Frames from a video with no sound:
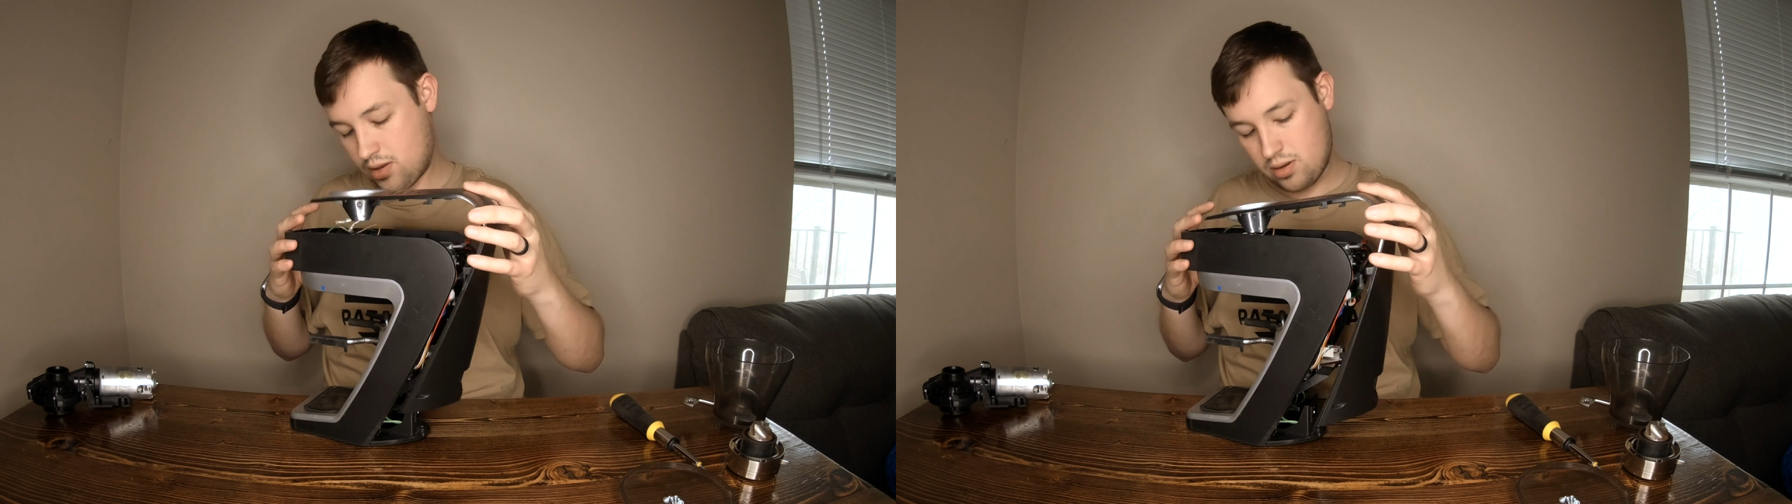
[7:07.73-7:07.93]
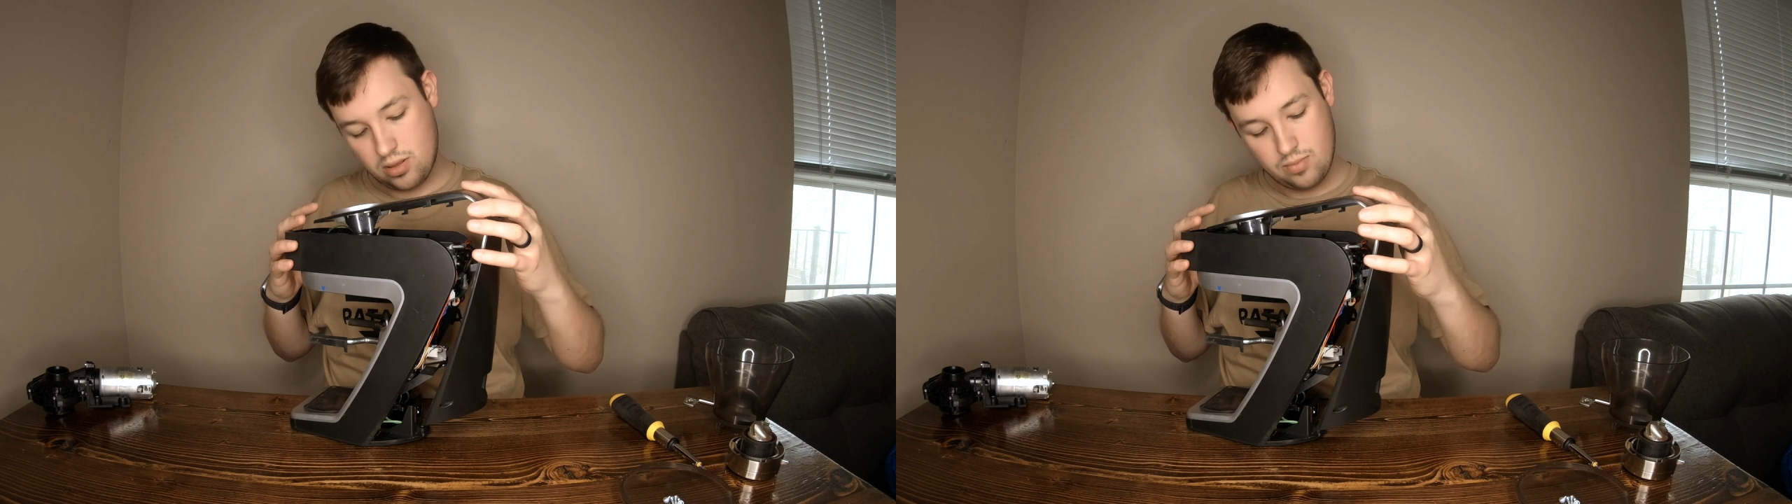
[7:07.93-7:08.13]

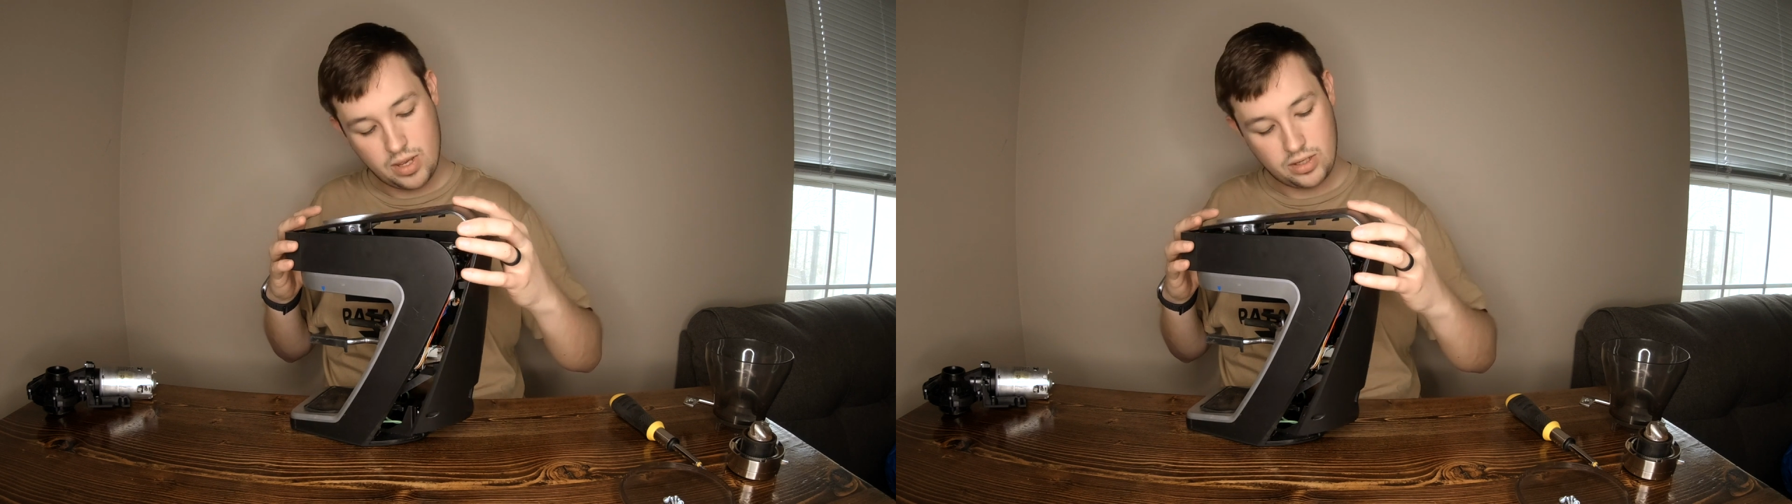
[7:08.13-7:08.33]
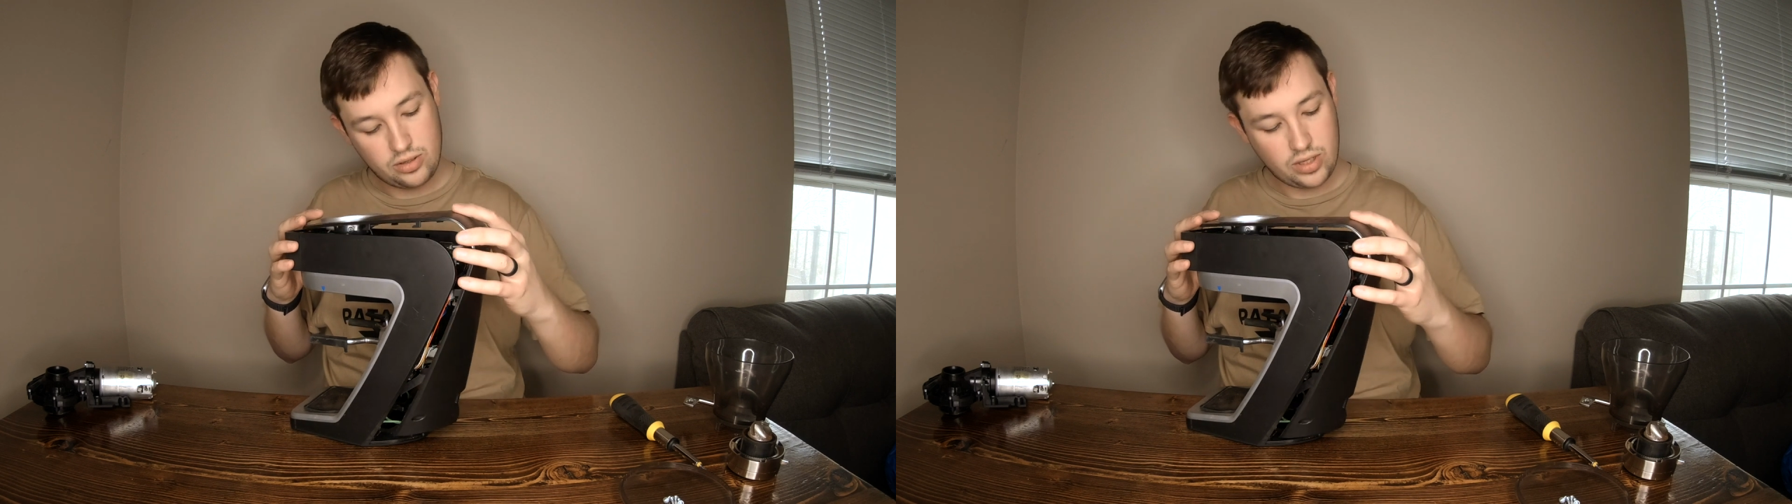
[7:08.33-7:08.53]
to the
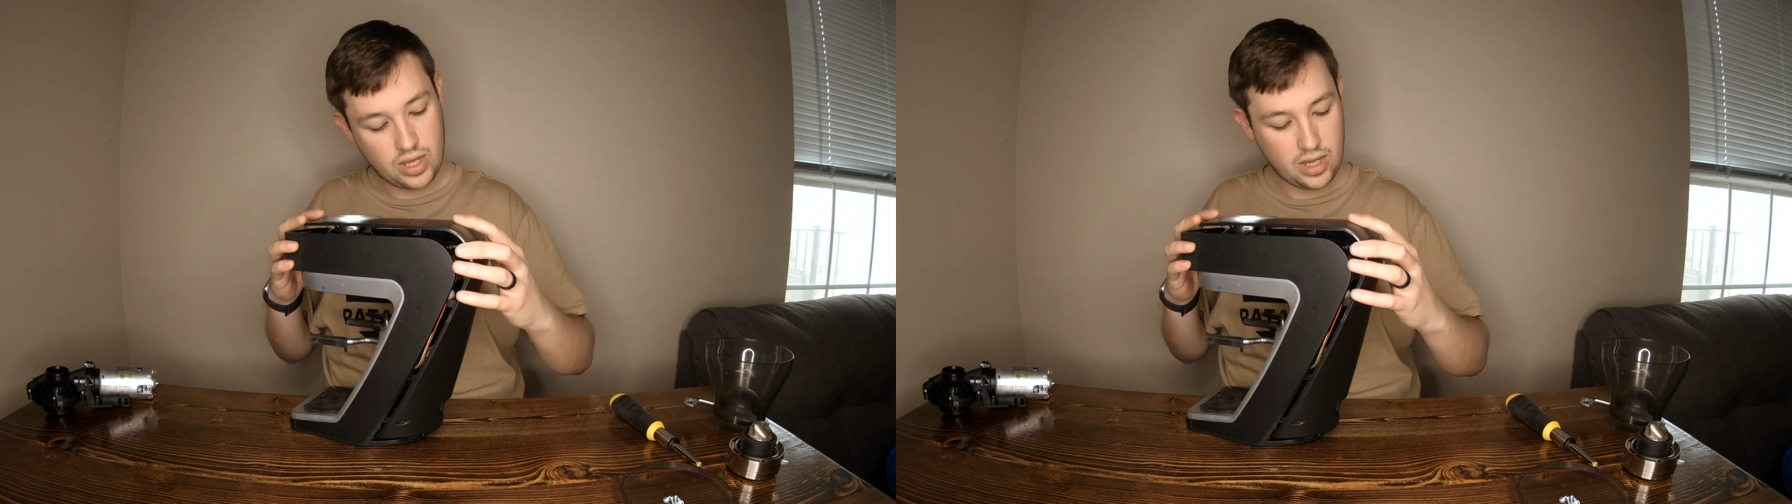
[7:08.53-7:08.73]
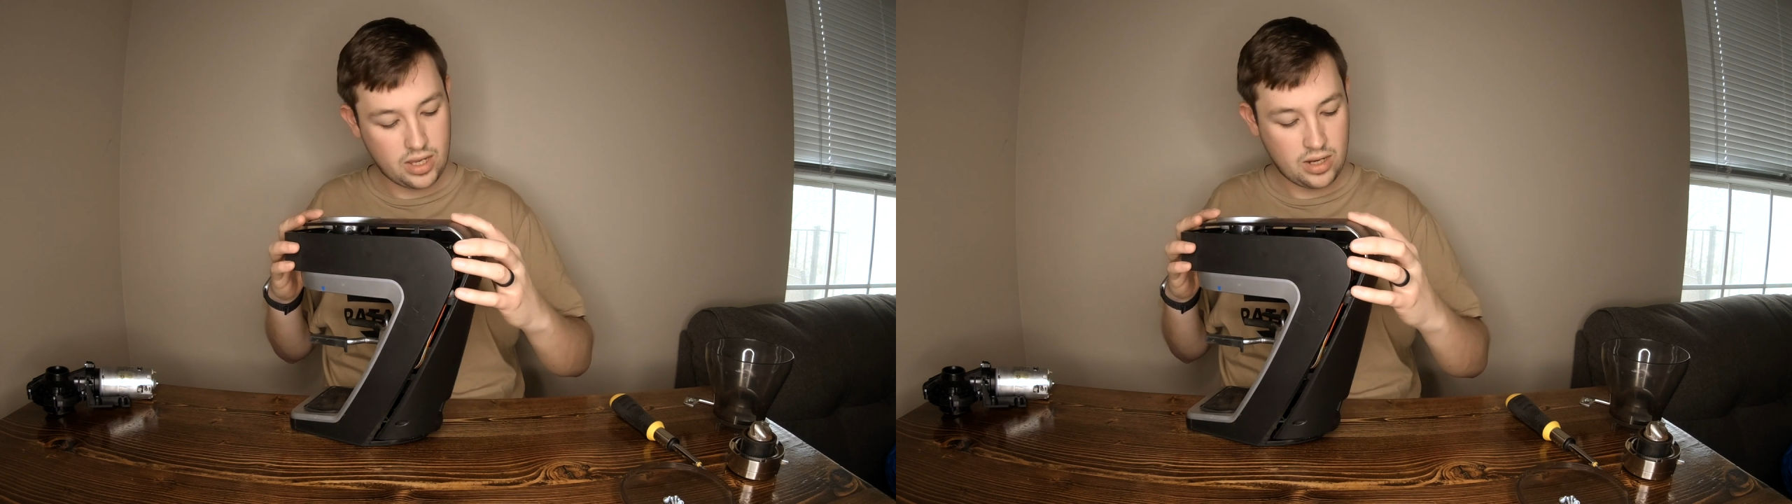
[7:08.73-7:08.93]
best you
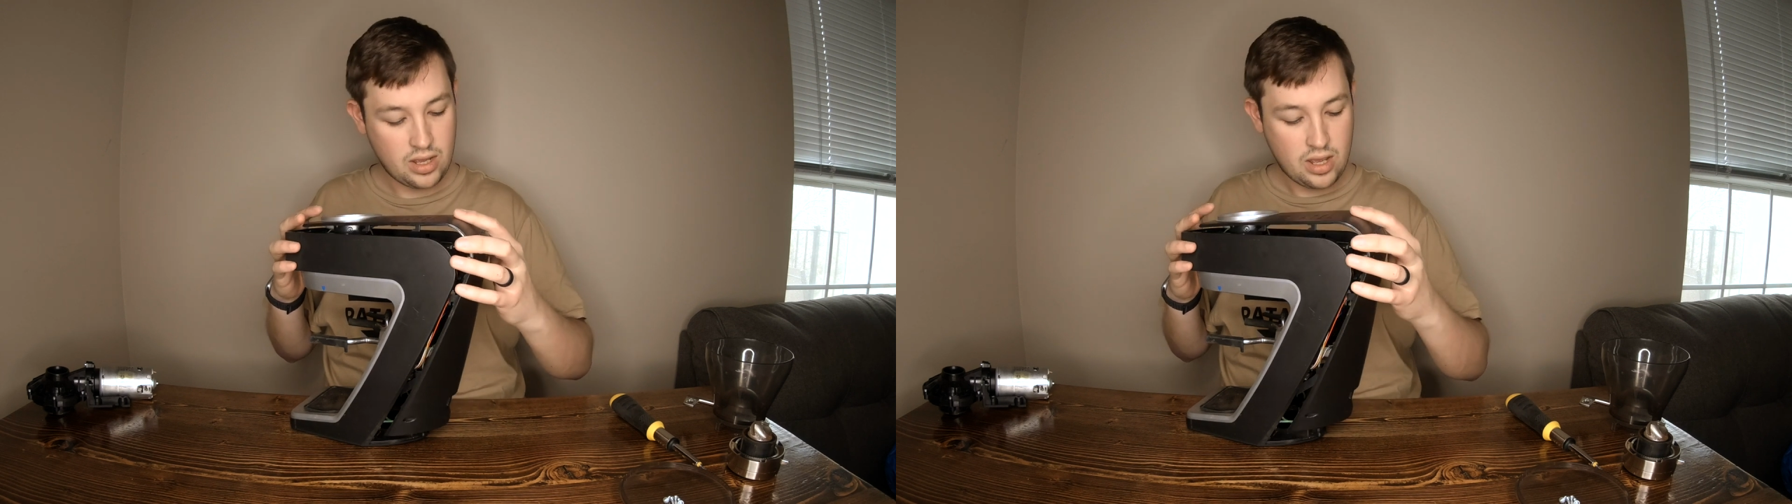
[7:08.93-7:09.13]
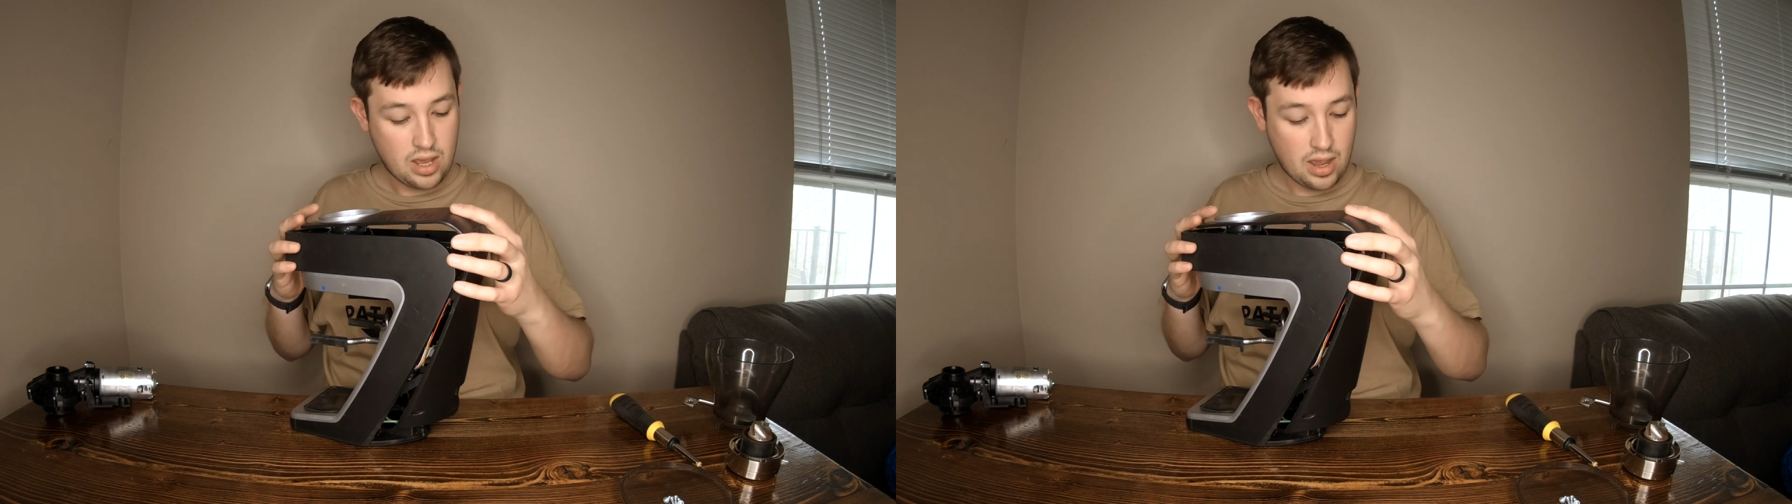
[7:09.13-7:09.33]
can
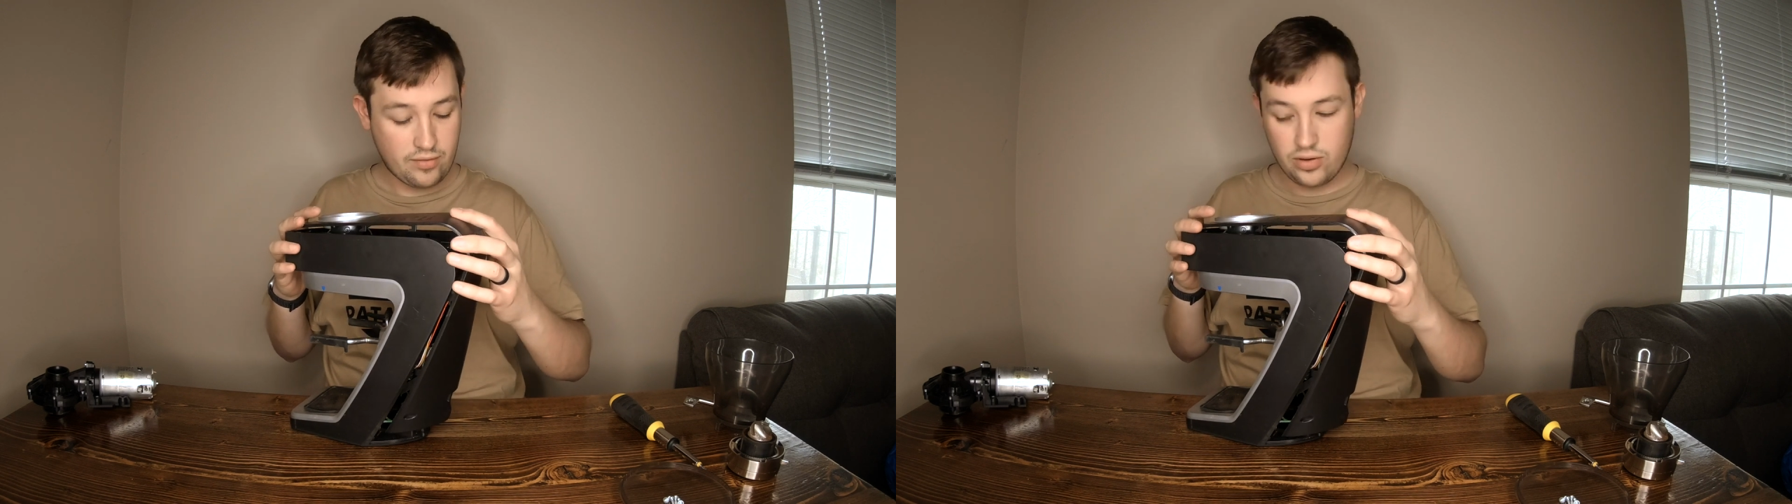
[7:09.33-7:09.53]
after